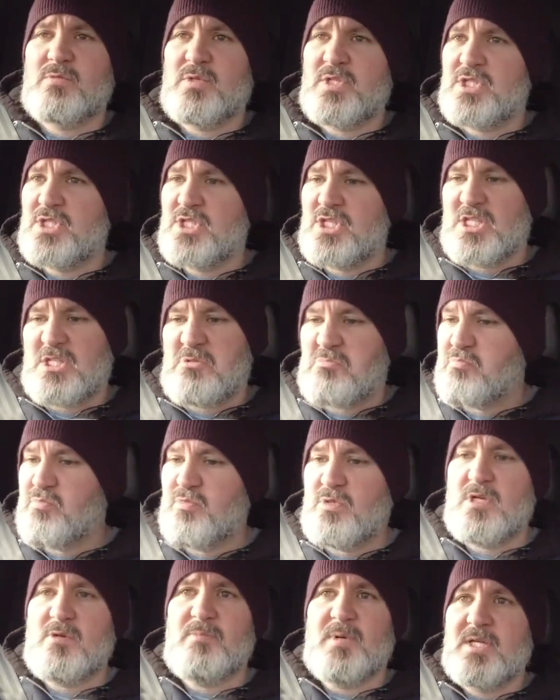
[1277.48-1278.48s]
which just,
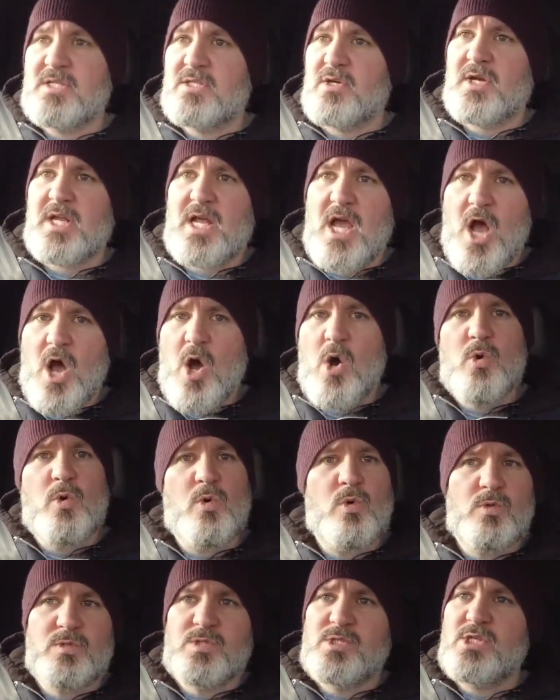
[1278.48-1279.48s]
oh my god, it
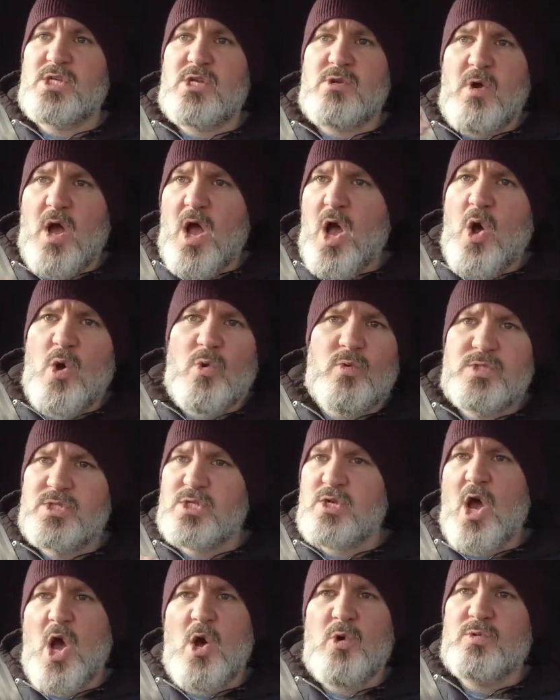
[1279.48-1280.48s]
holds you
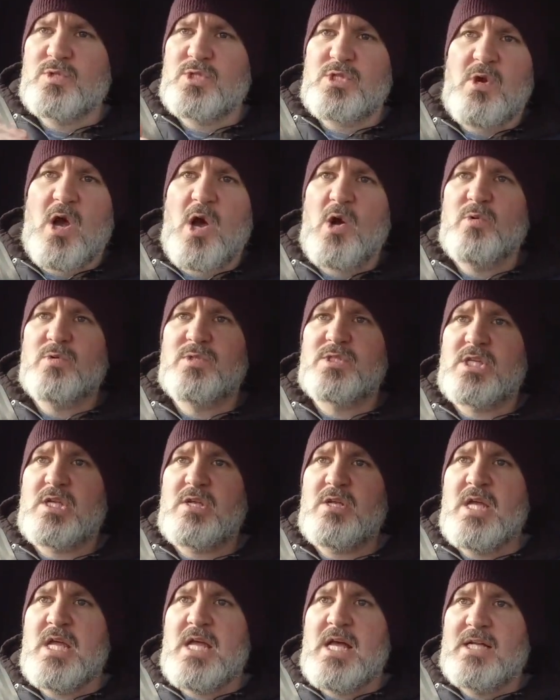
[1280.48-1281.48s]

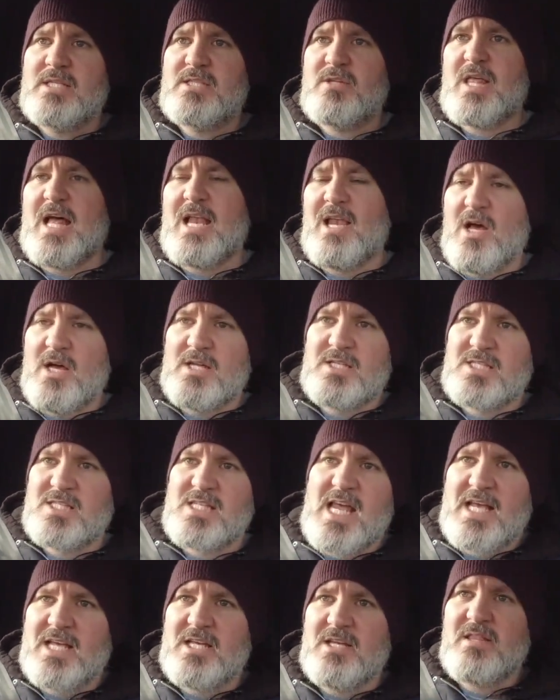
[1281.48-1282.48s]
until that last
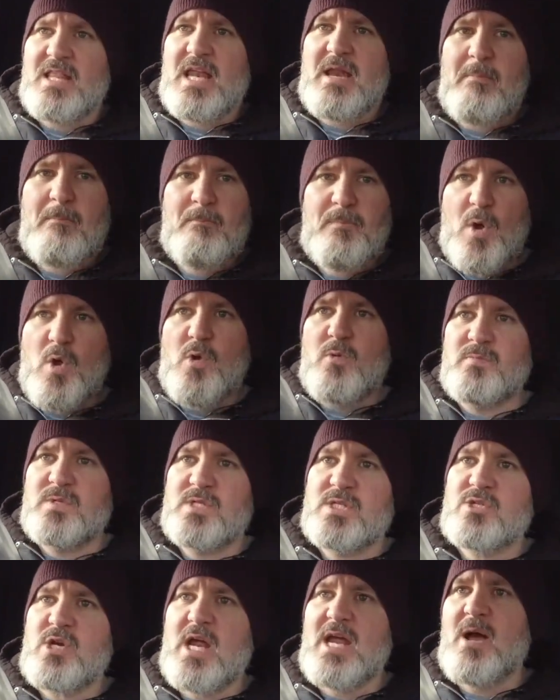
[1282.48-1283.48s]
second, and then it boom,
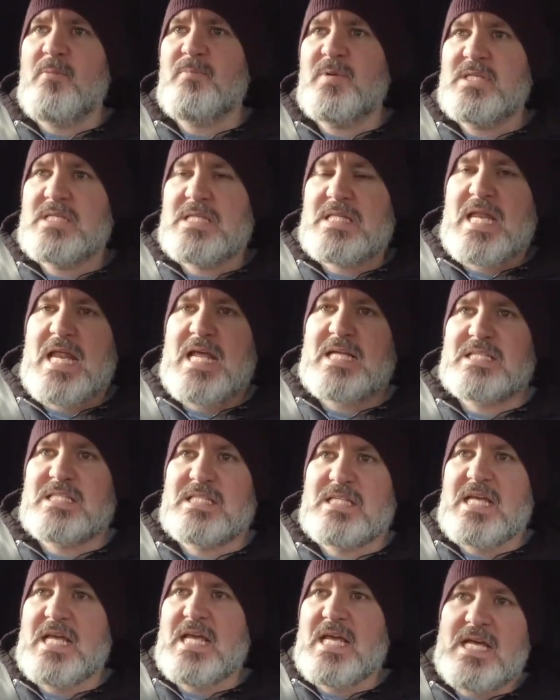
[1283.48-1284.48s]
straight up into the next
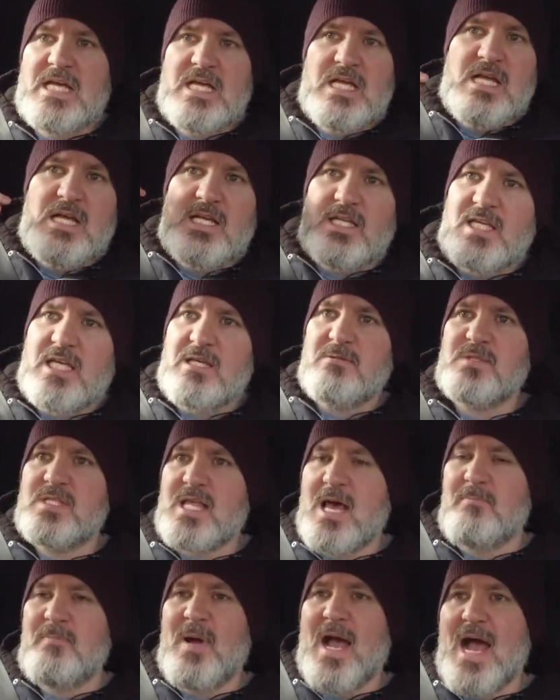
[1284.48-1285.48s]
gear, keeps
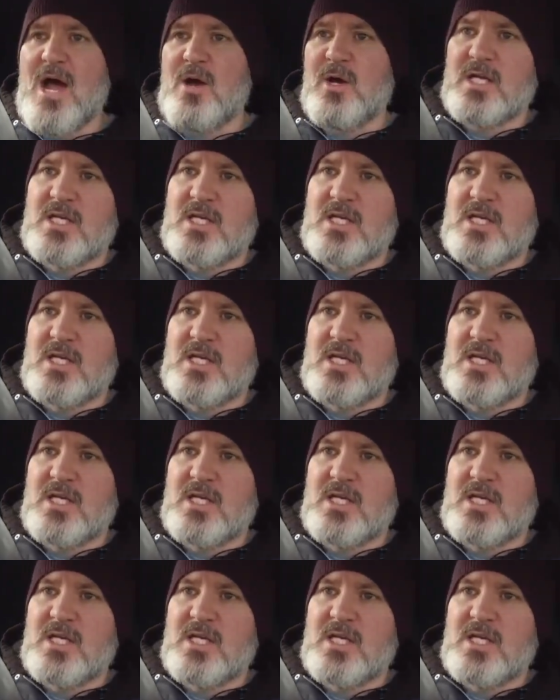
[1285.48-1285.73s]
that power